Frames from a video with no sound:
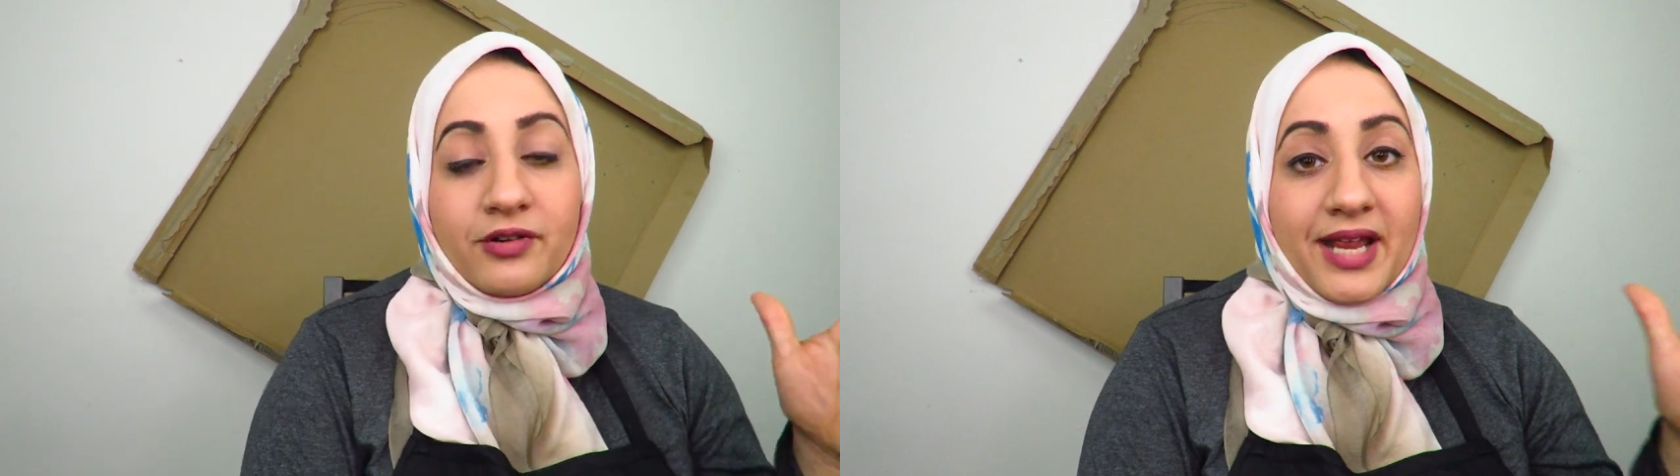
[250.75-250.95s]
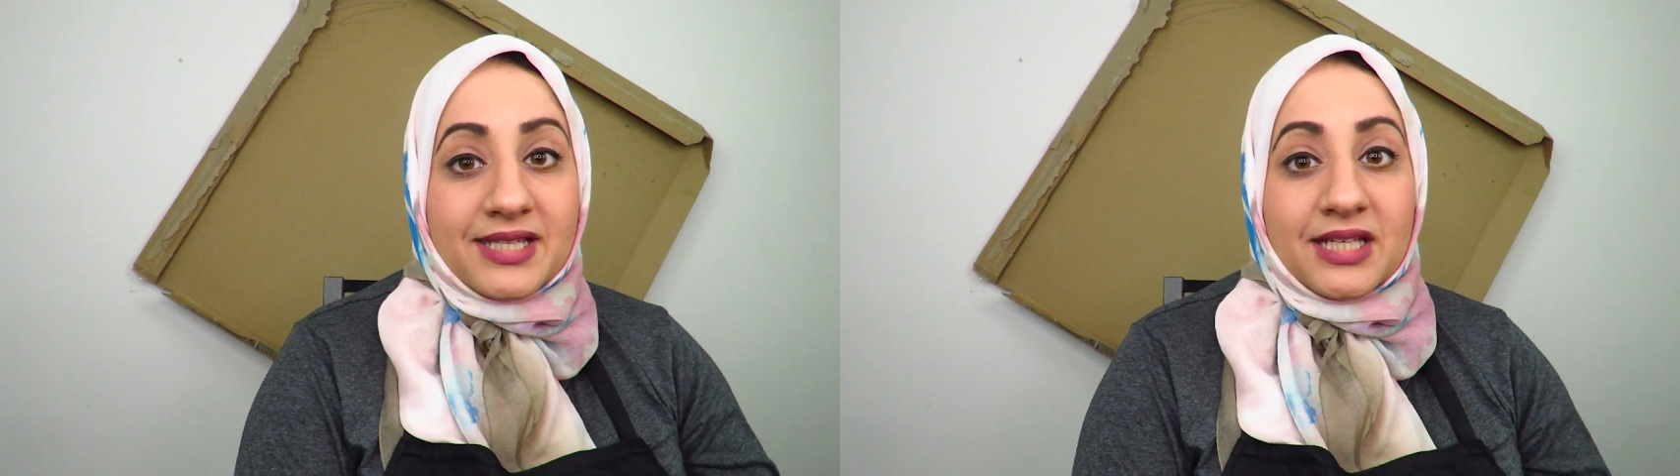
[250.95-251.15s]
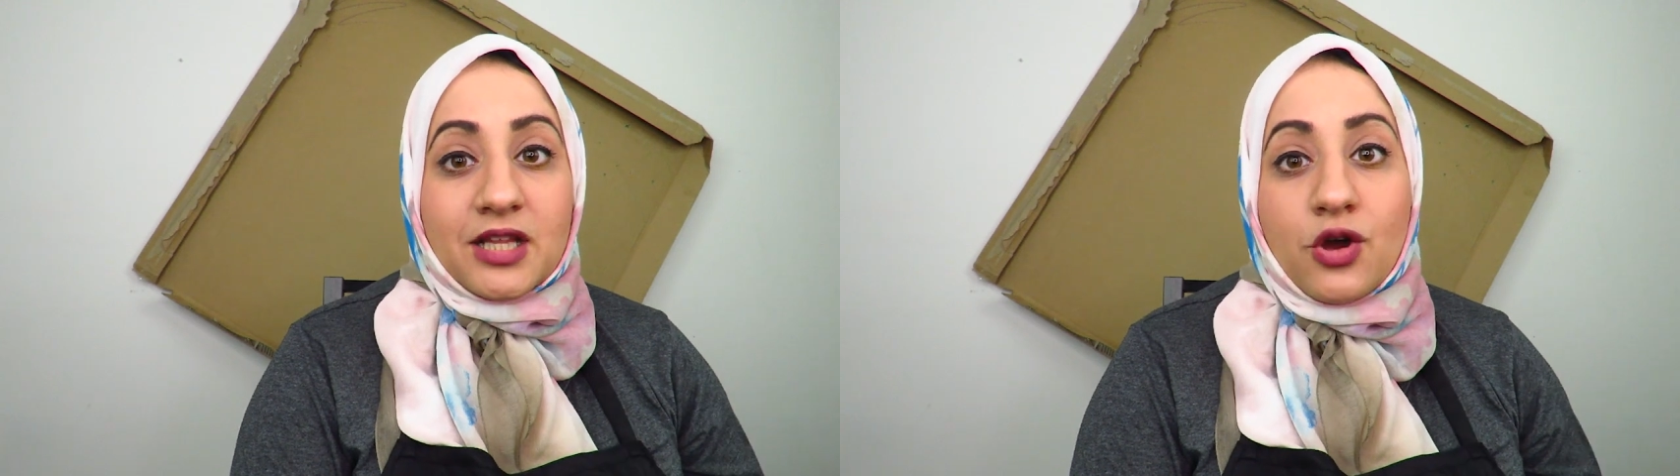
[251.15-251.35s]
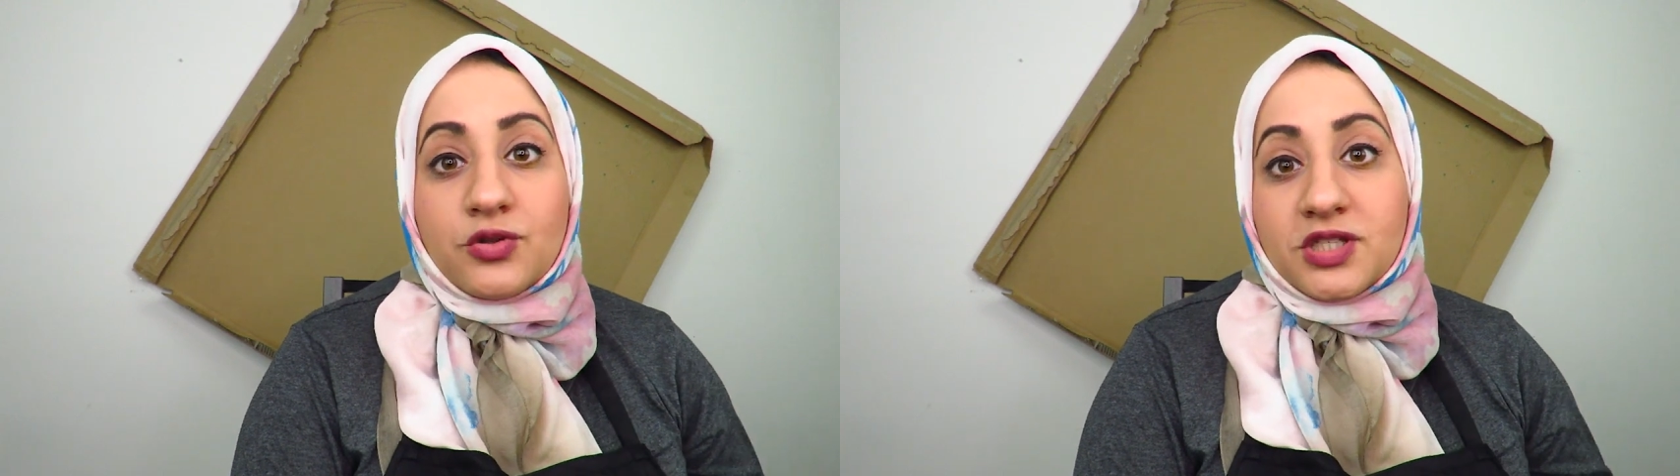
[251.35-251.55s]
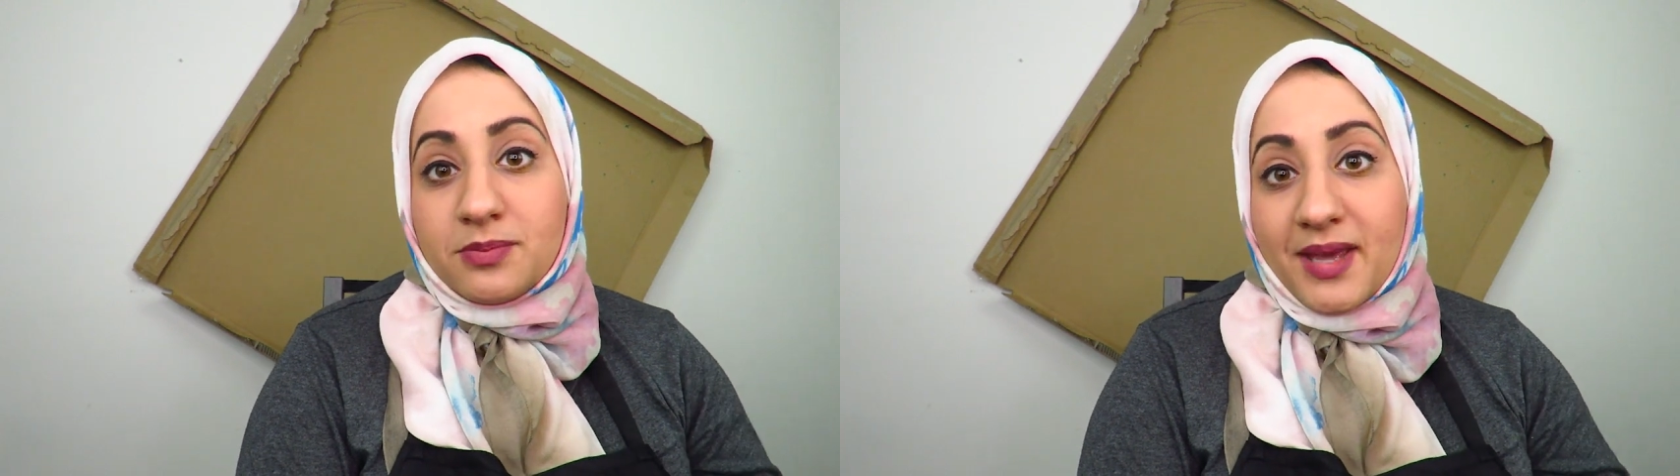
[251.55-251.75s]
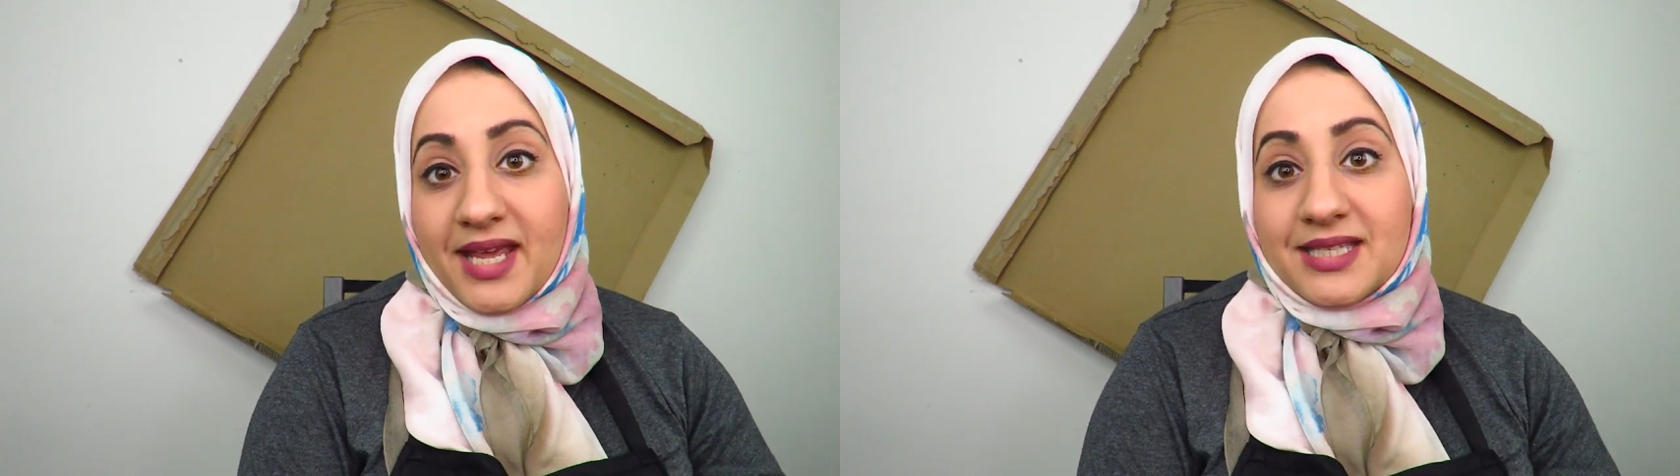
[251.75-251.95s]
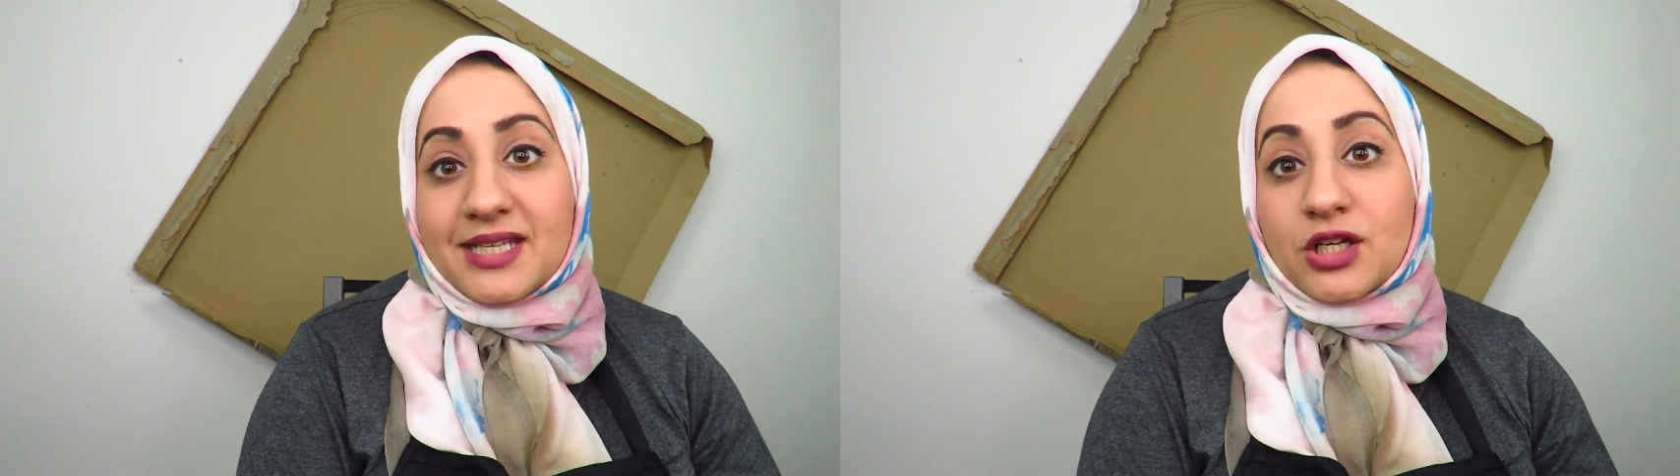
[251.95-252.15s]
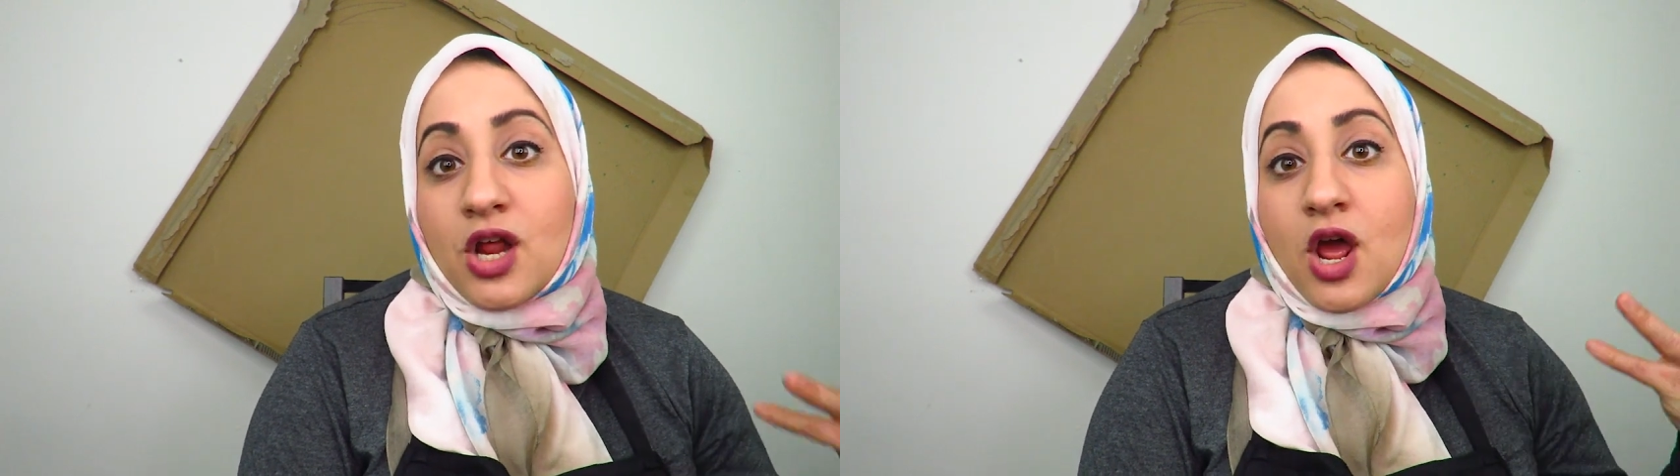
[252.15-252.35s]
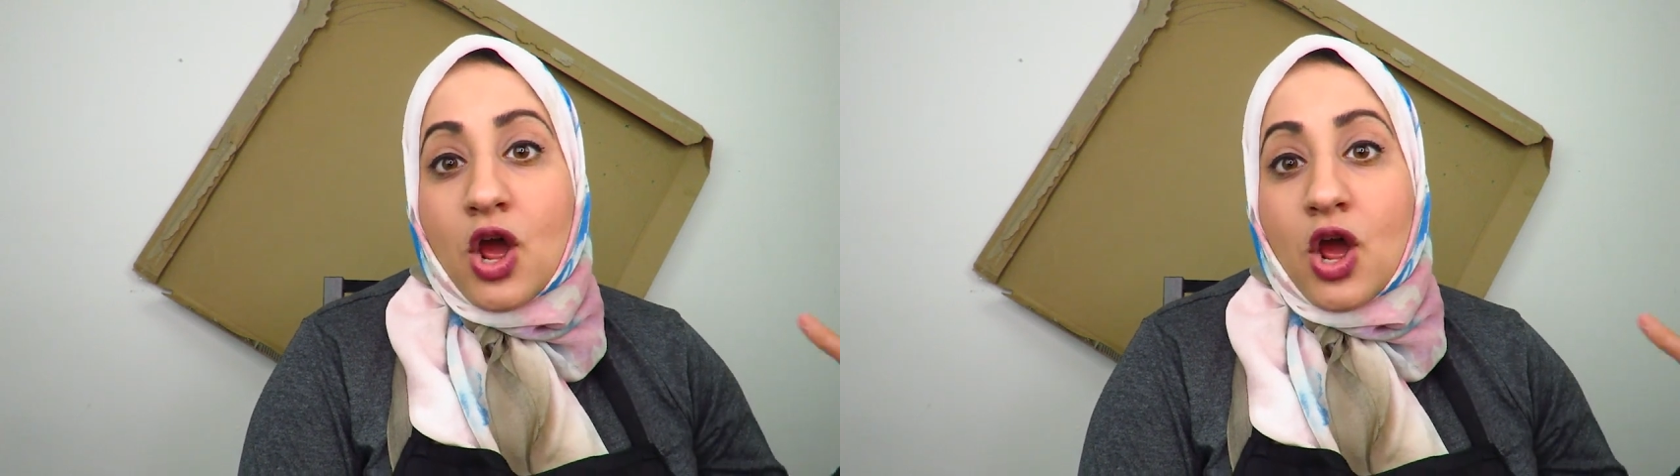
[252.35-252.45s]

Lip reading: creating their own space and